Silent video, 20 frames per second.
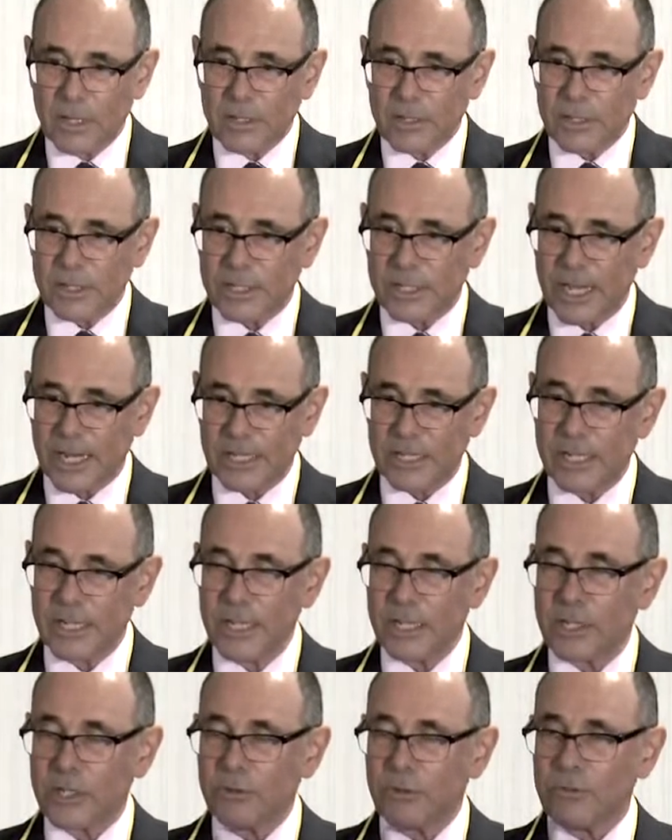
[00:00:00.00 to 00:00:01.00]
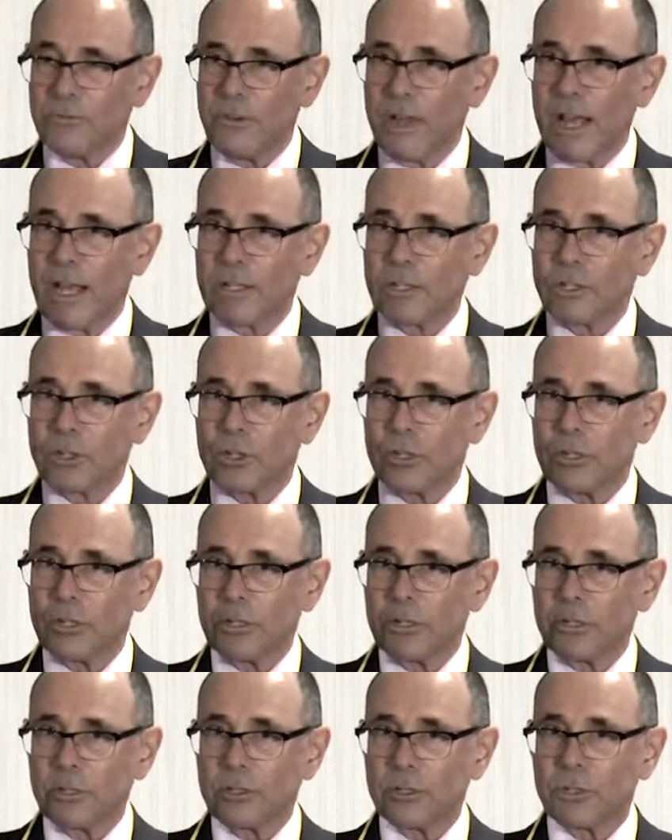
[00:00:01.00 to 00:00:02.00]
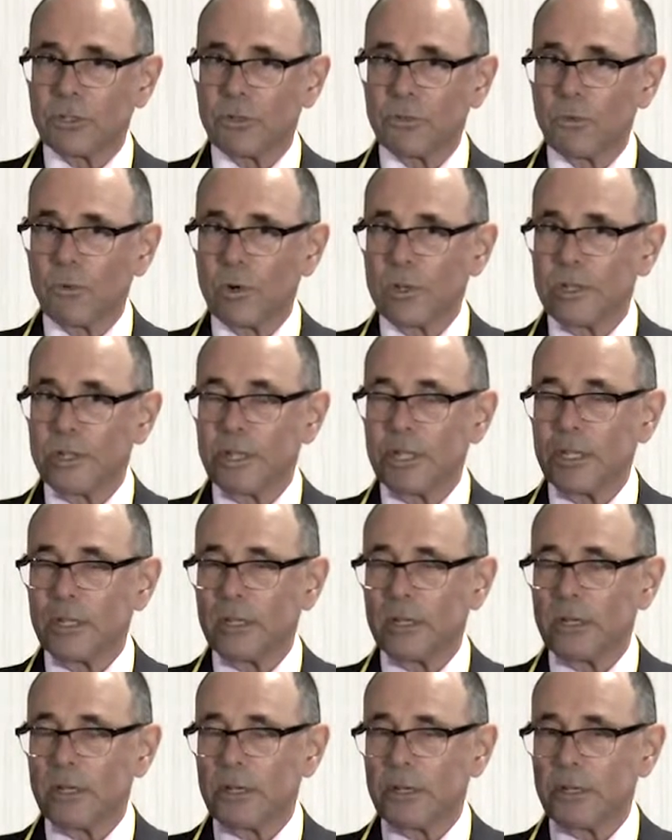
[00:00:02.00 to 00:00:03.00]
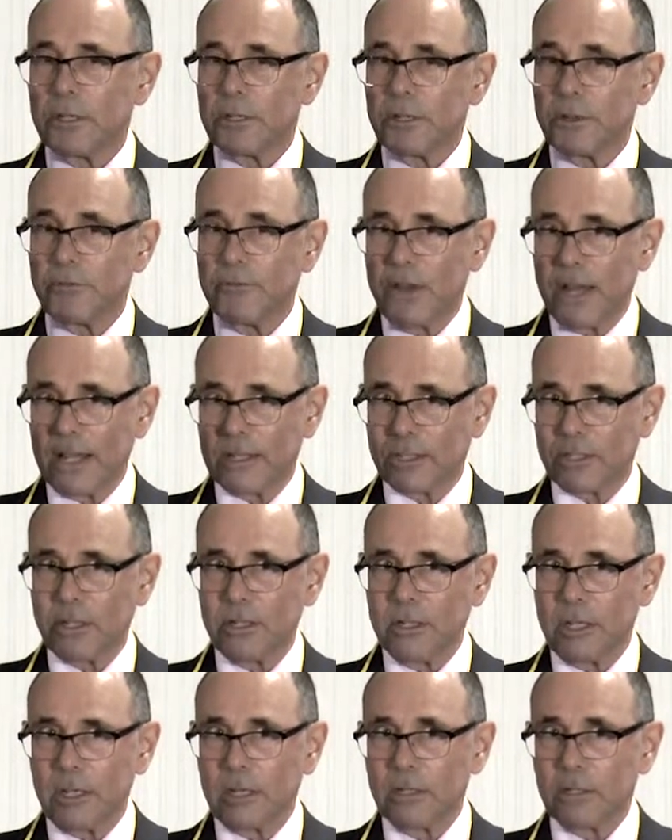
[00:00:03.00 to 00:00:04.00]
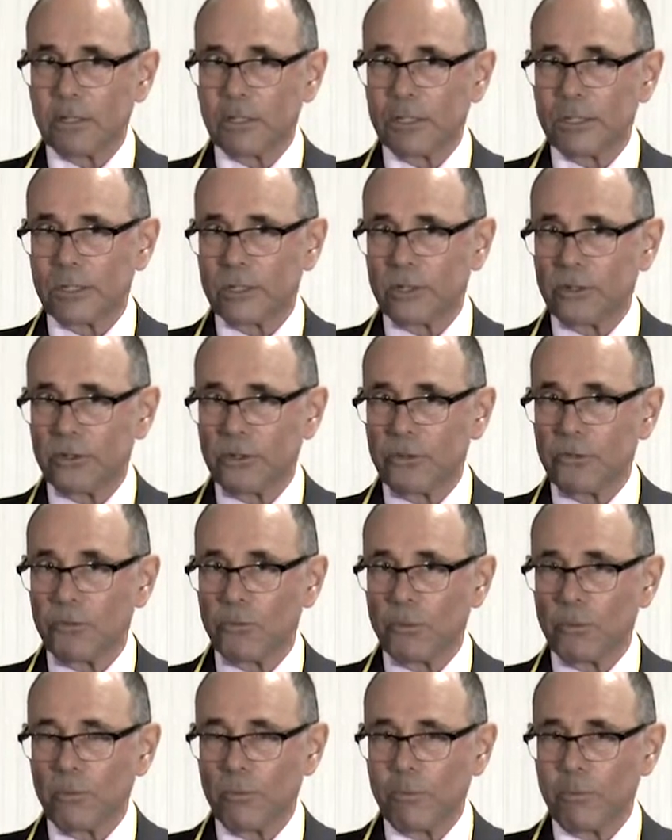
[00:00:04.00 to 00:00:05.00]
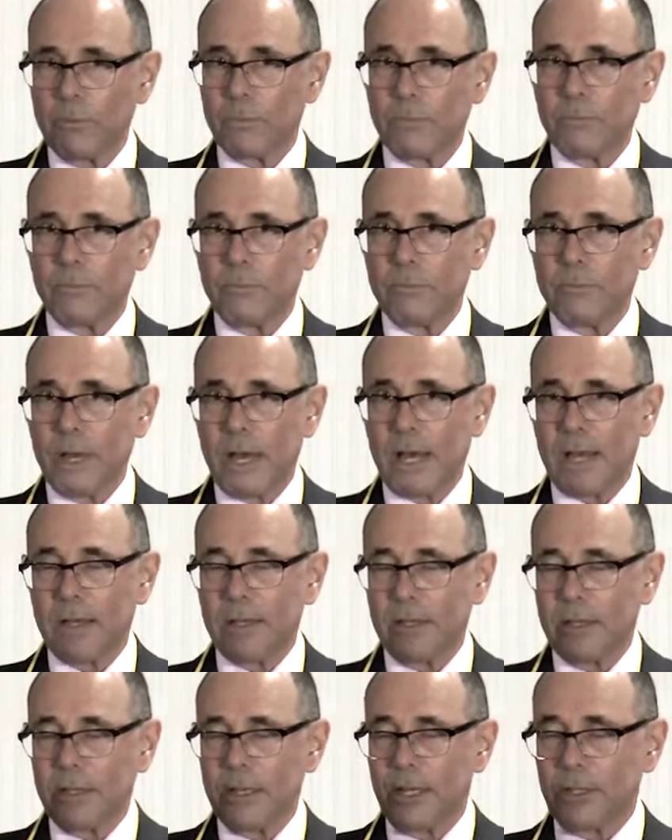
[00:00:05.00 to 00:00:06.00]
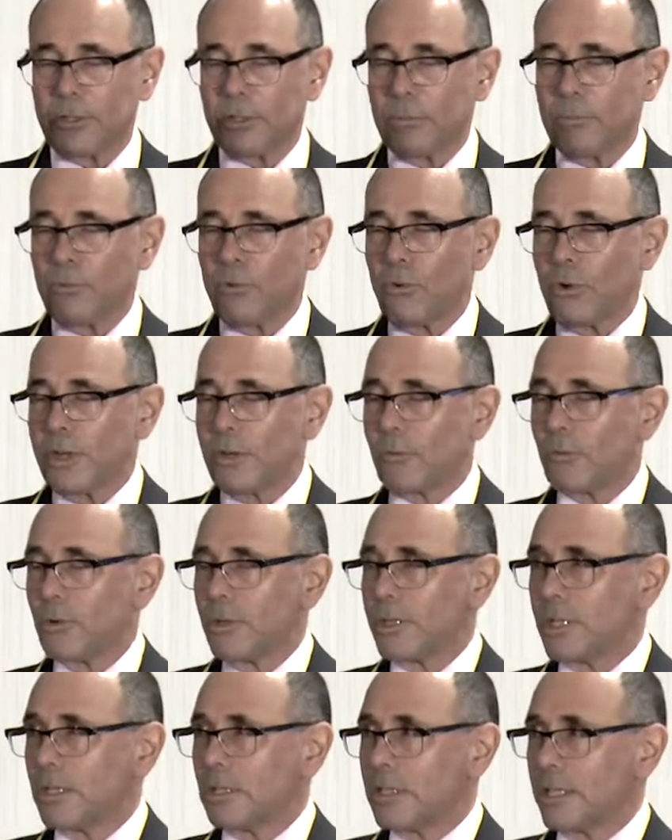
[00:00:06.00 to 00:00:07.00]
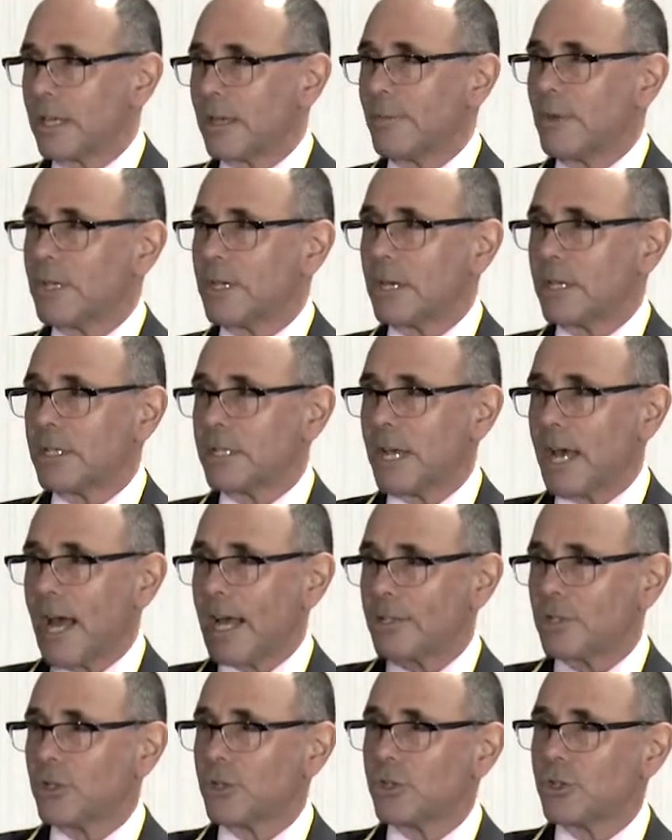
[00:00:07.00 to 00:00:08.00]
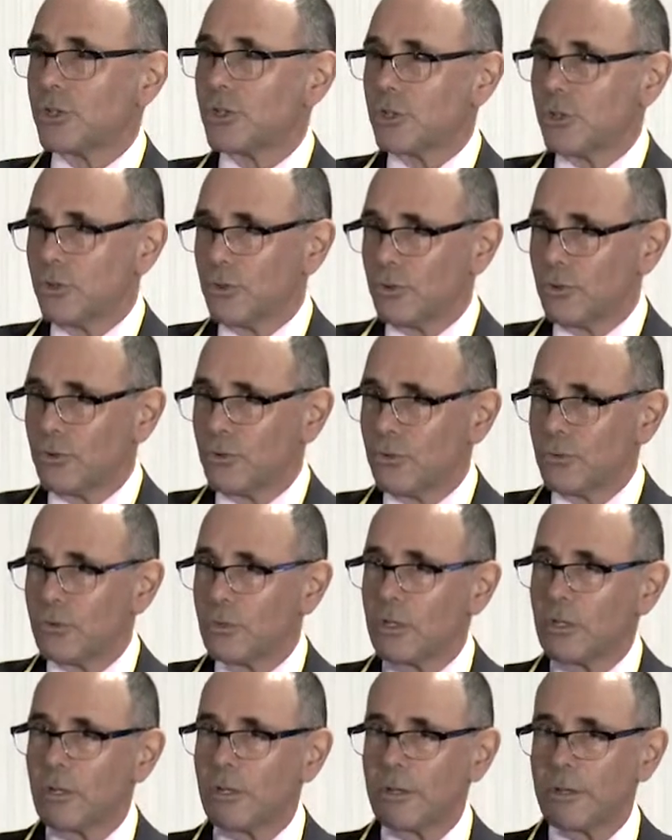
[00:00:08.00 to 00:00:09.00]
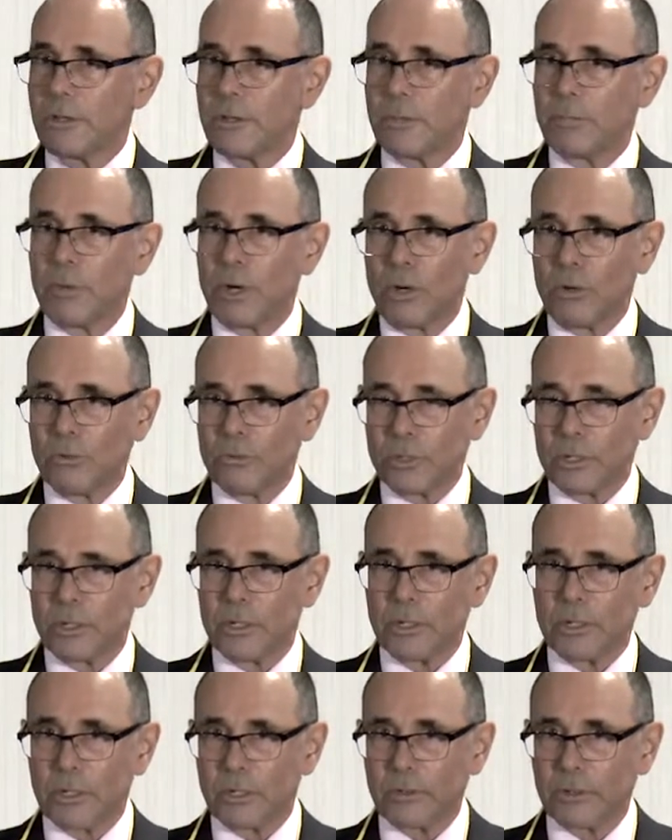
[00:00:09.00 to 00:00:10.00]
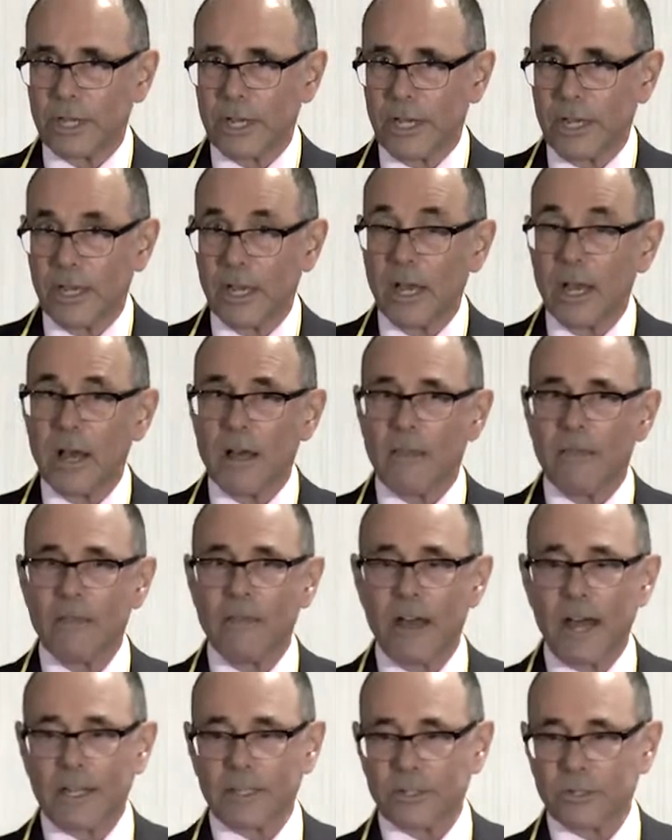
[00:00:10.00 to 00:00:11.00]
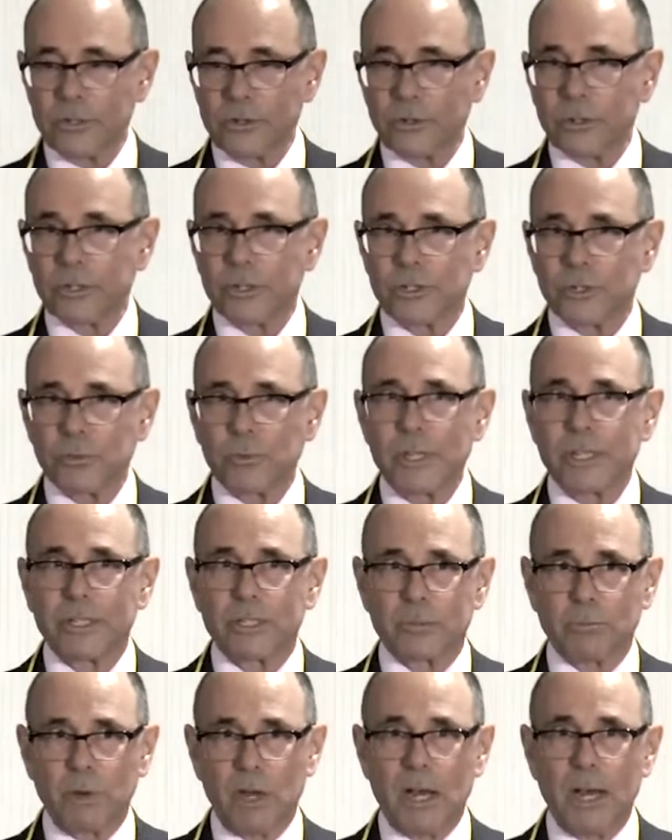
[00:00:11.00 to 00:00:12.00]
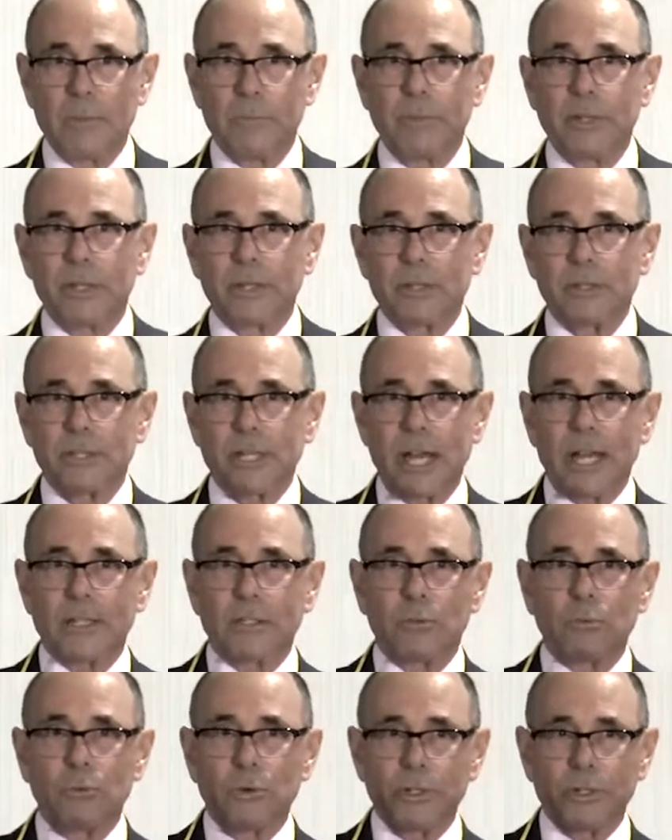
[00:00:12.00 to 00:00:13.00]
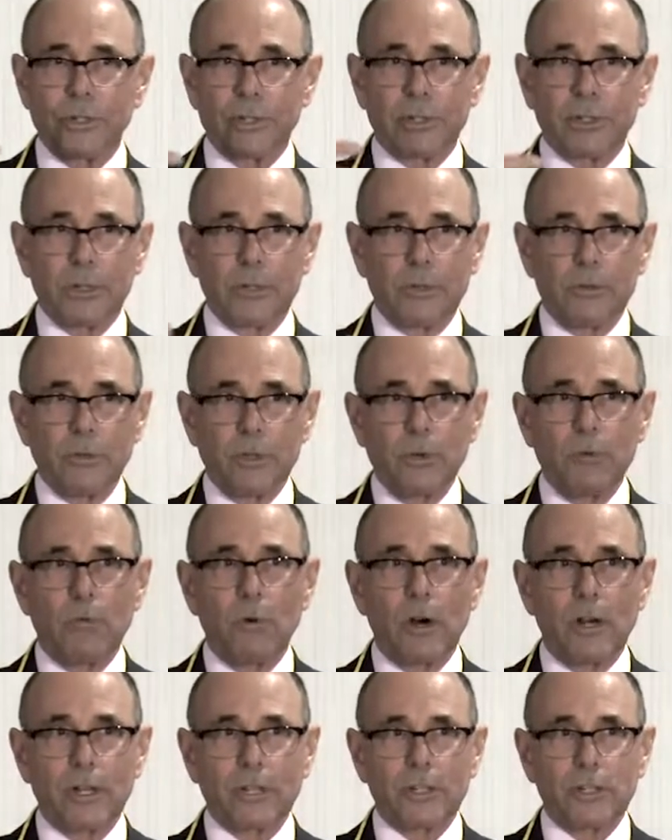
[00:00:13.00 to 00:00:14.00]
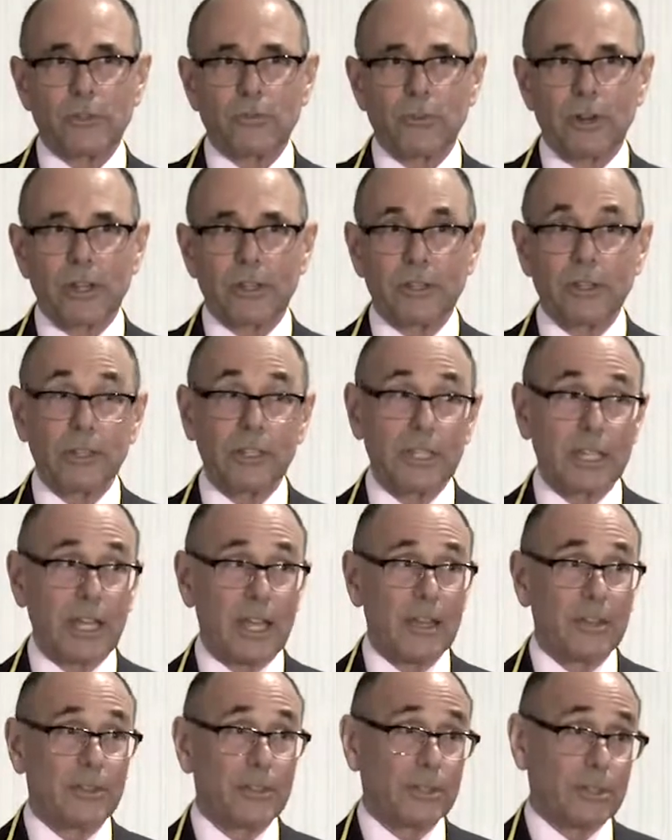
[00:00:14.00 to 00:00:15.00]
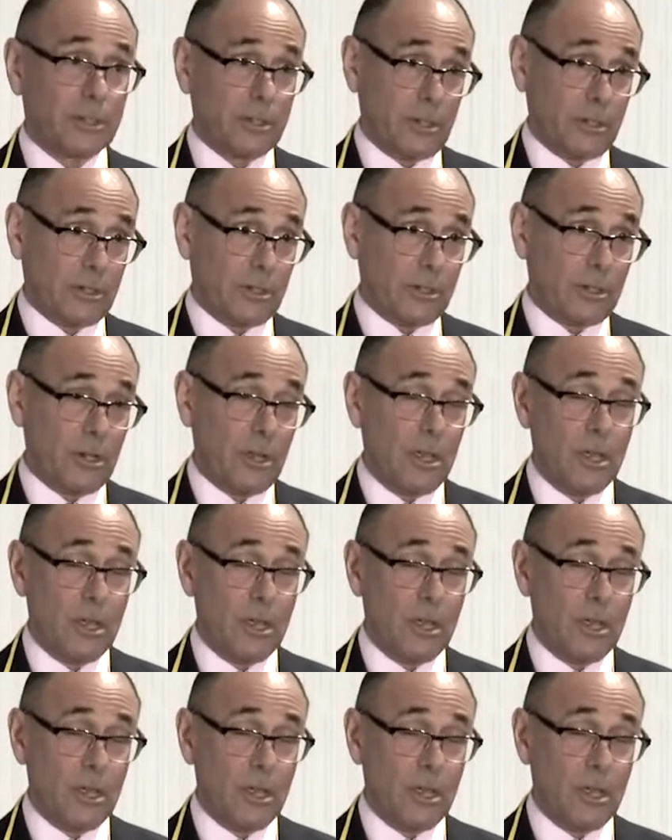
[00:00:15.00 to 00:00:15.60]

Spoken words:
The technique, you advance to where you advance the needle until you hit the point where the ligament attaches to the bone, okay? That's your sweet spot because that's where you want to strengthen the emphasis.